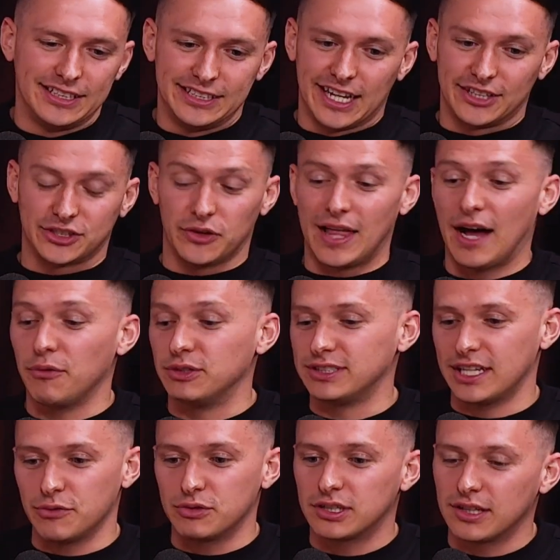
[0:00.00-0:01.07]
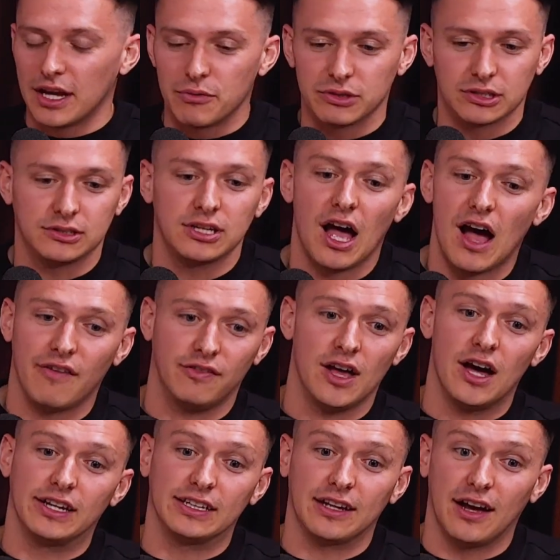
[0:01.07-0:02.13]
yeah, so it was a tough
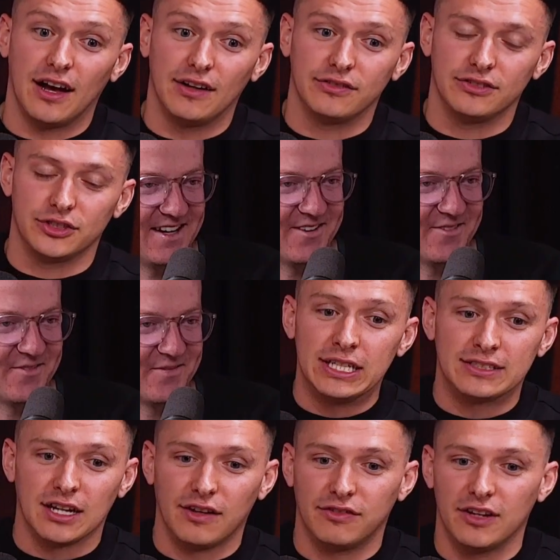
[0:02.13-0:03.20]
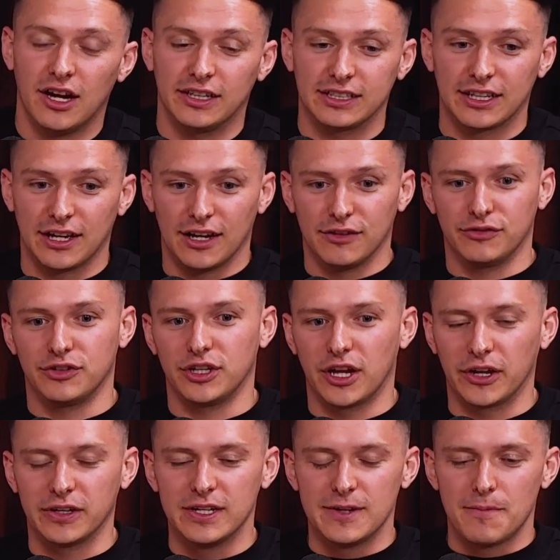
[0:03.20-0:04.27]
learning curve, really tough learning curve.
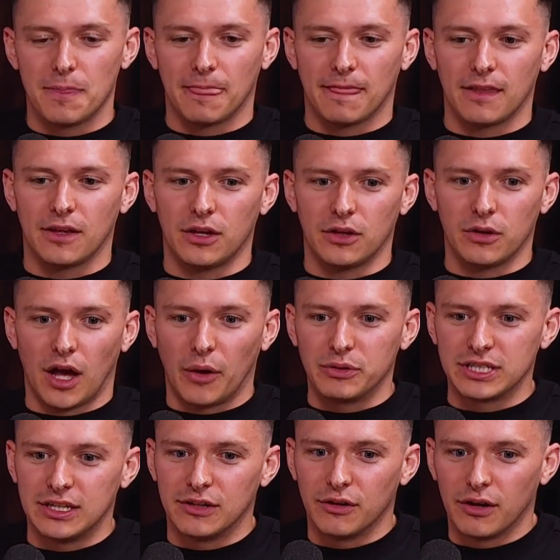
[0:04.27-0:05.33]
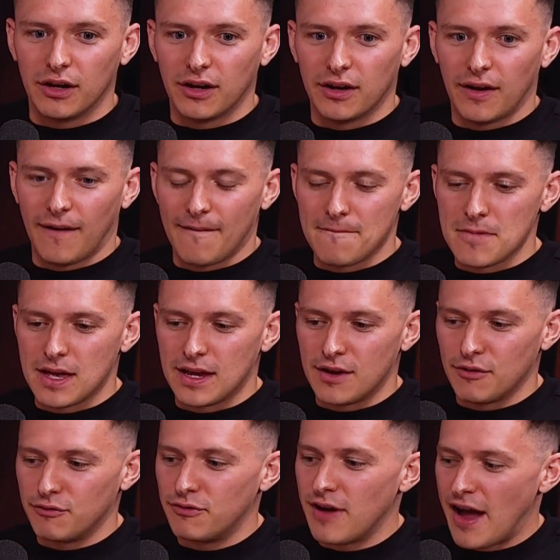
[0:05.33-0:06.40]
I was in a
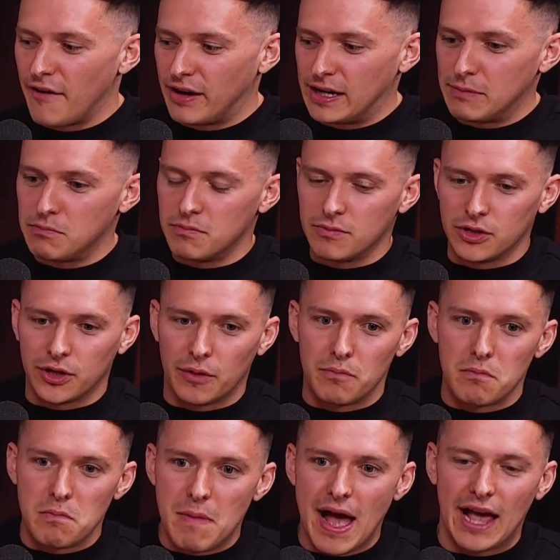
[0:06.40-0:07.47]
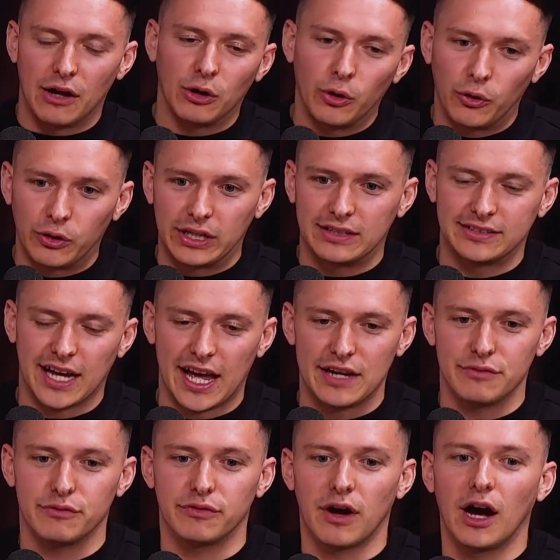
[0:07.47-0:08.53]
very, male oriented
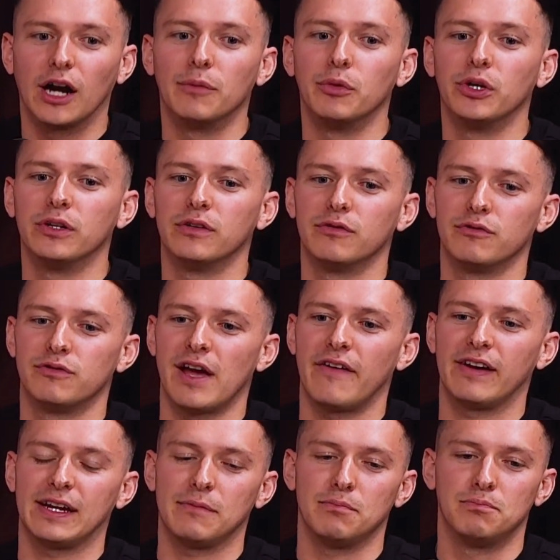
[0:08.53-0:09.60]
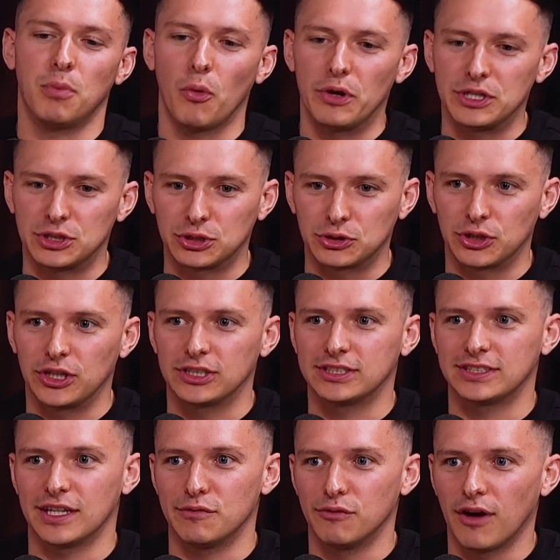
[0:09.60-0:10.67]
environment, very boisterous
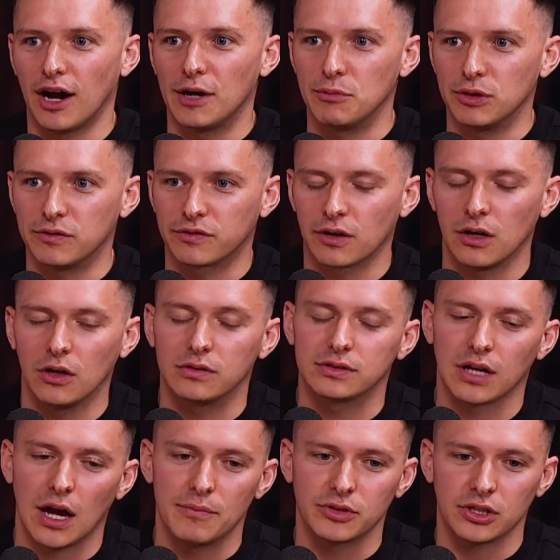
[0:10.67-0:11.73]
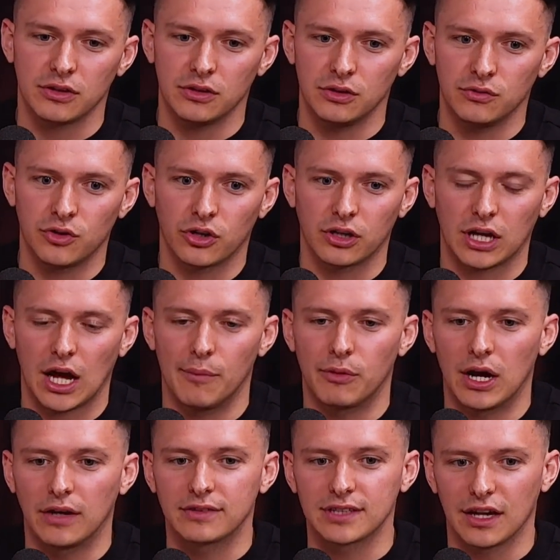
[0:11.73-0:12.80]
environment for a long time. So you've got to come
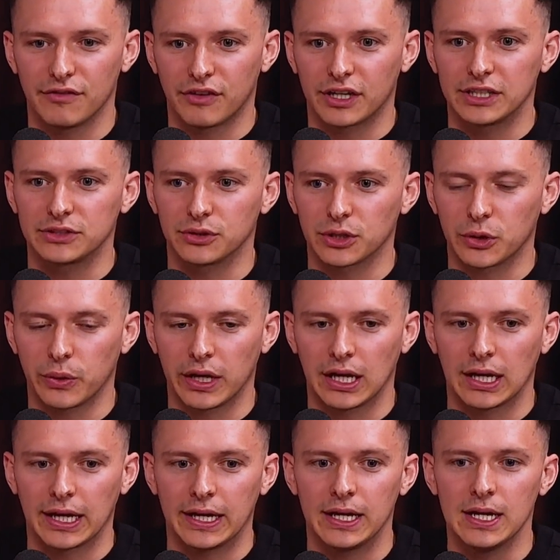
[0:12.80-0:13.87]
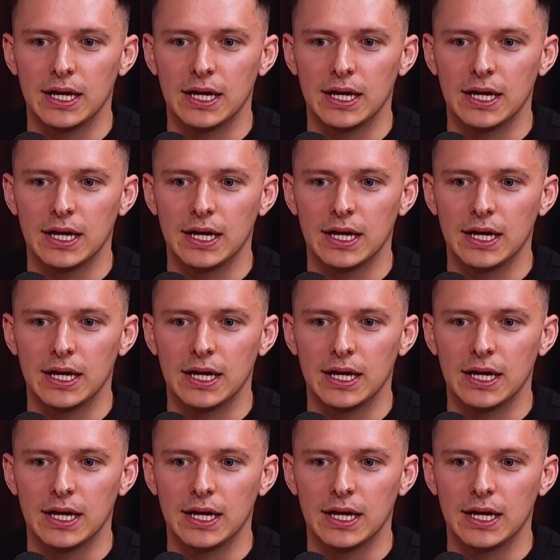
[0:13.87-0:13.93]
around to that very sort of quickly.